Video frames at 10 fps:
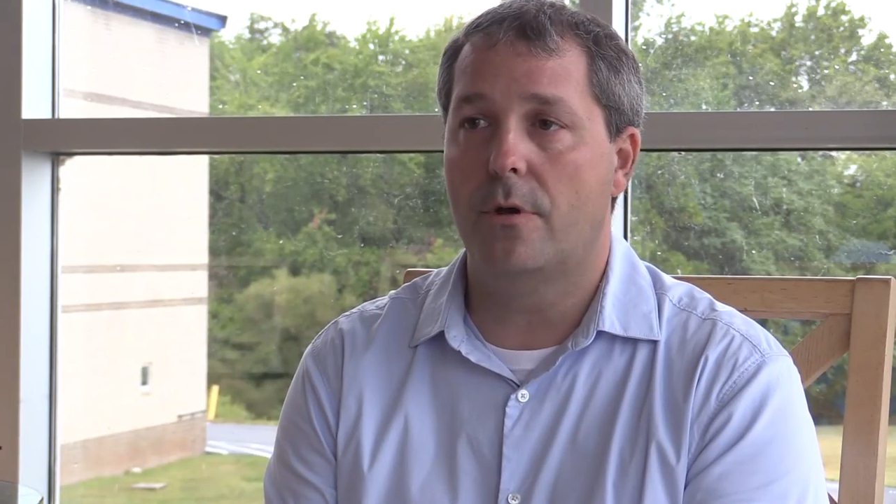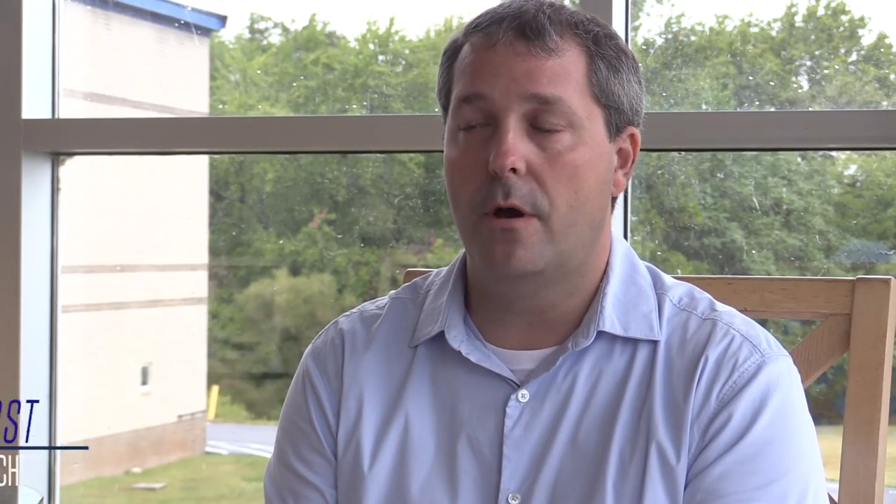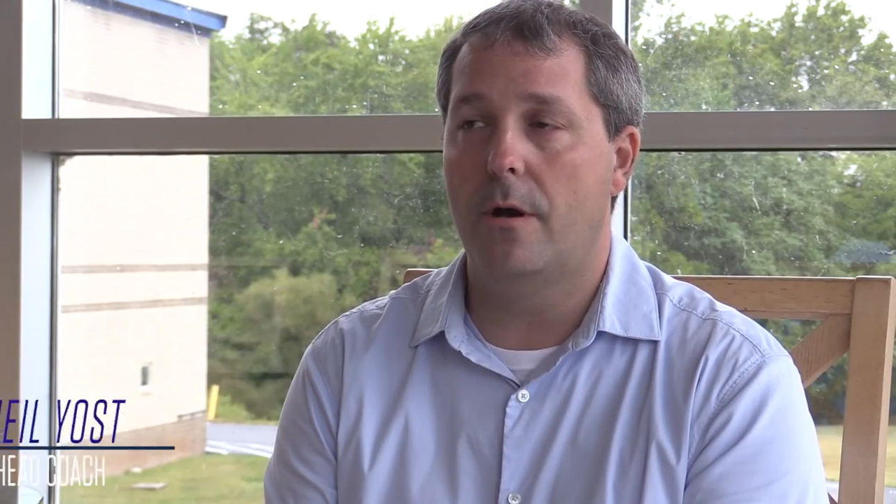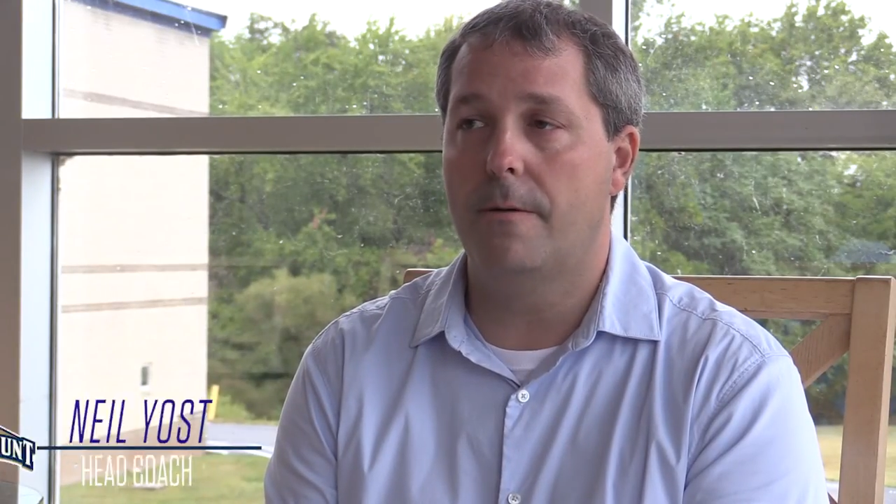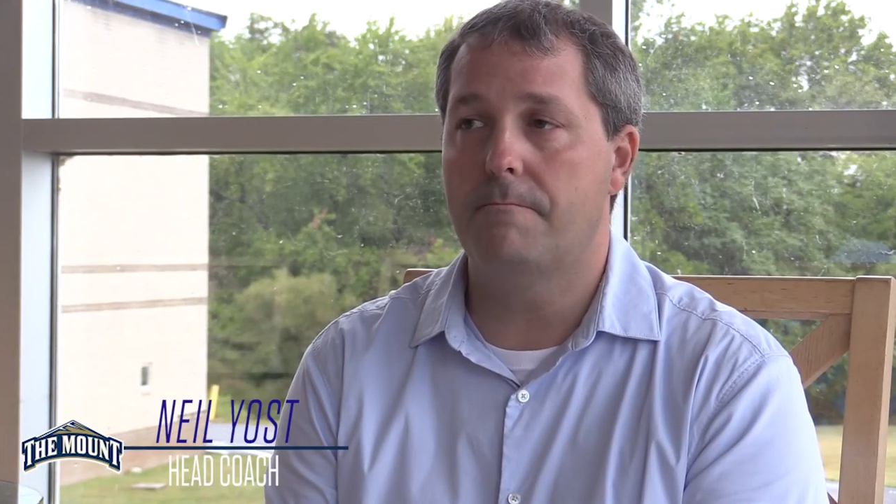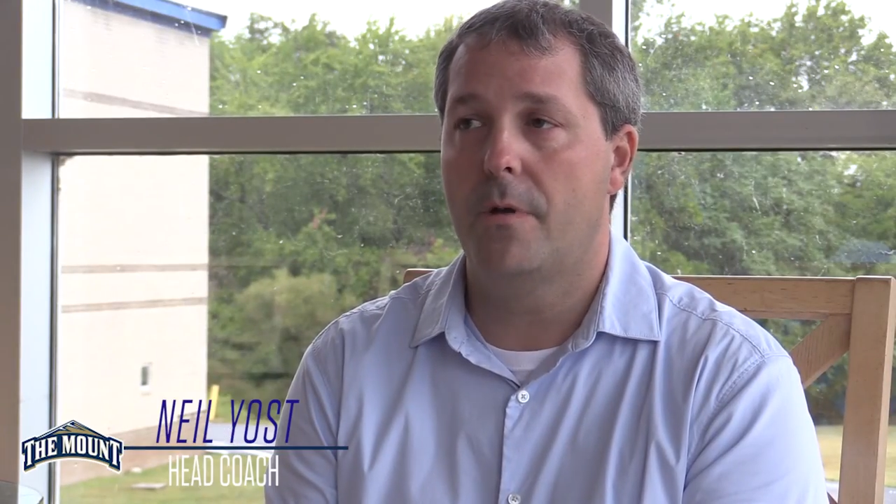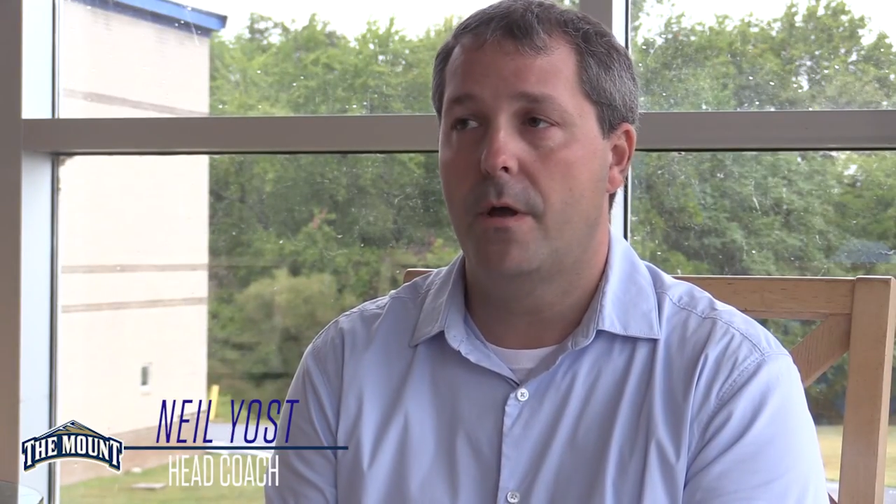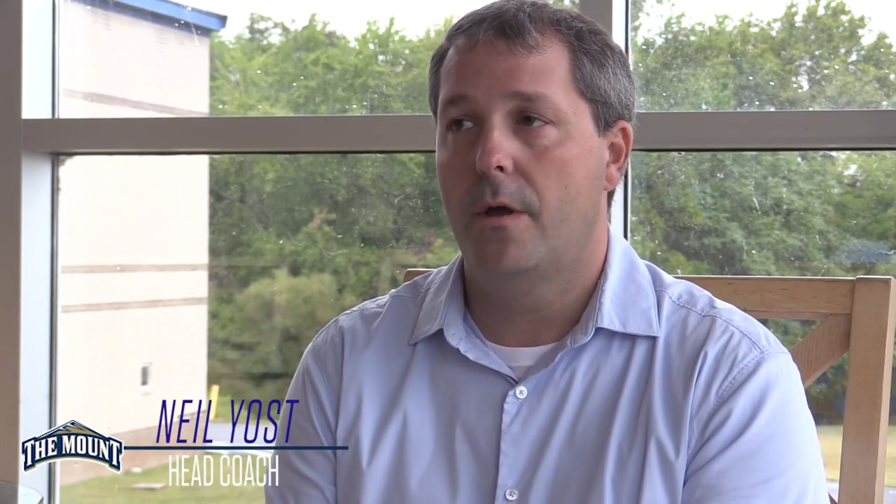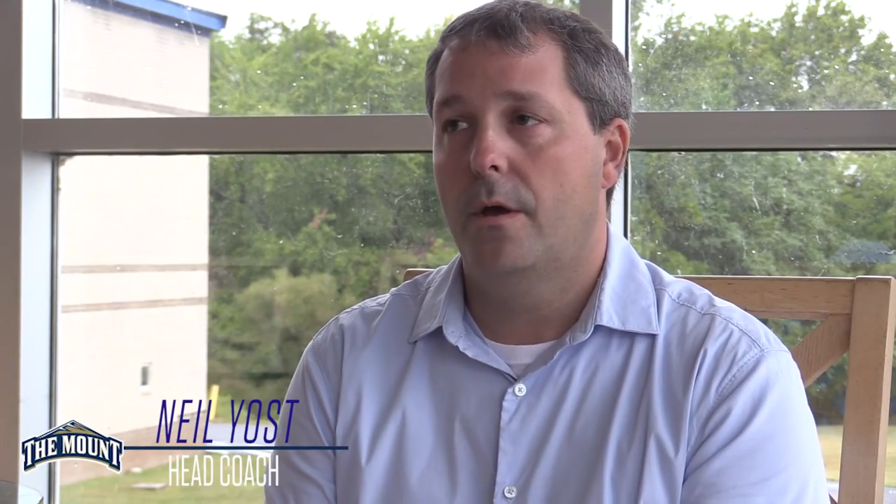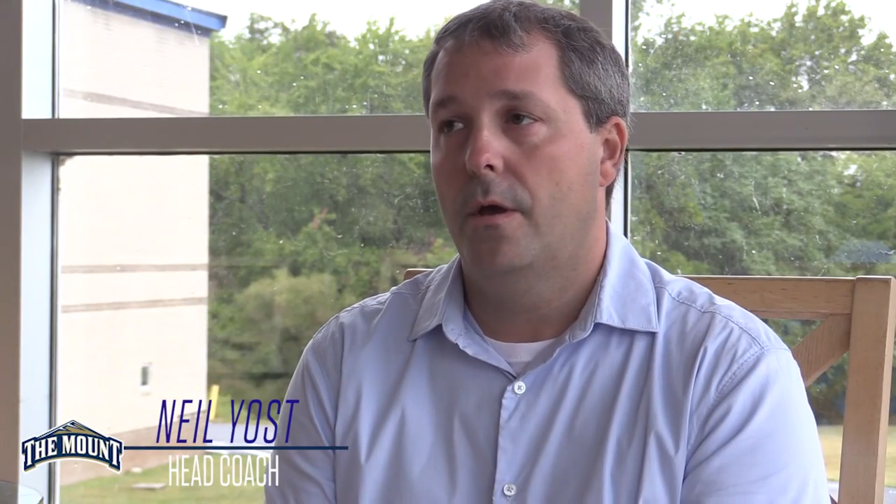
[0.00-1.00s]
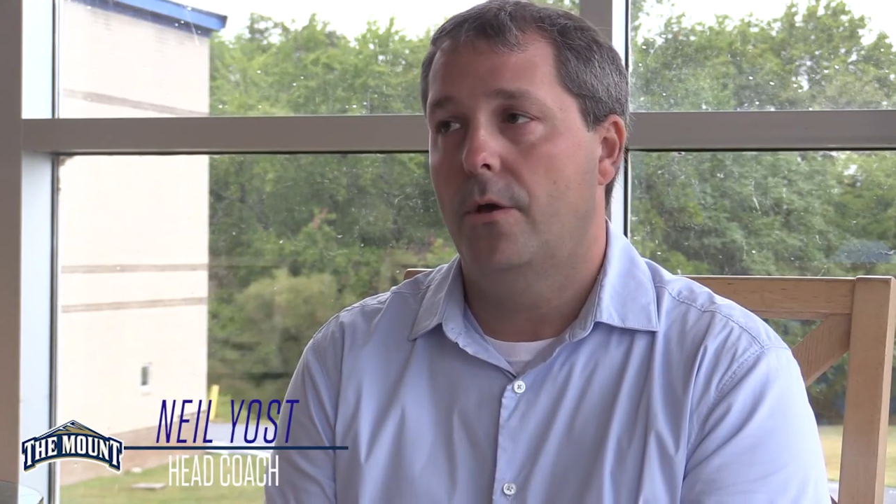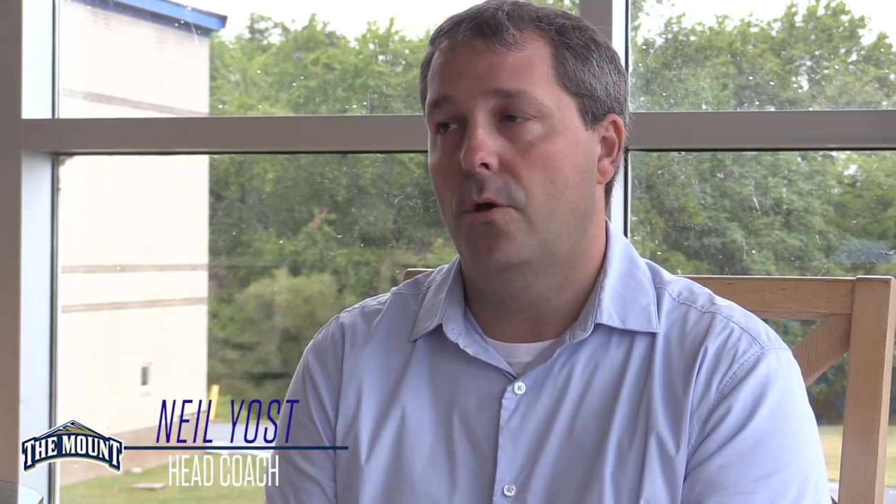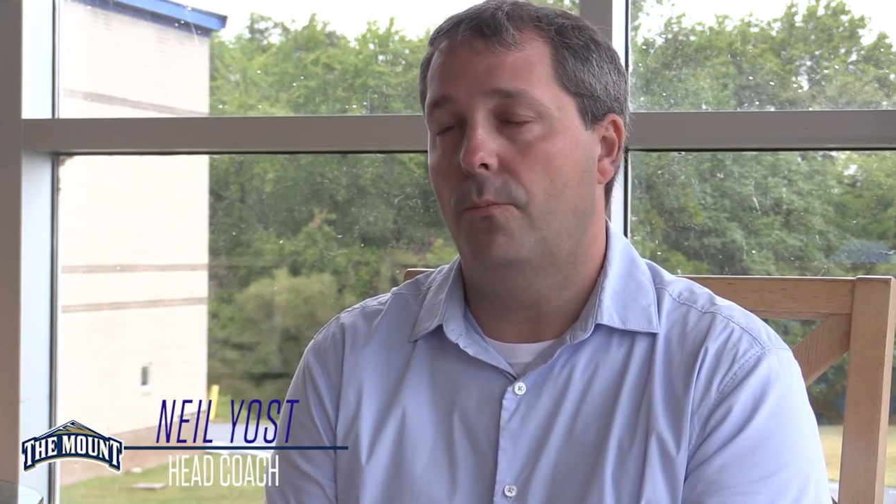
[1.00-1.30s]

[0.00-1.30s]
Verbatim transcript: Um, you know,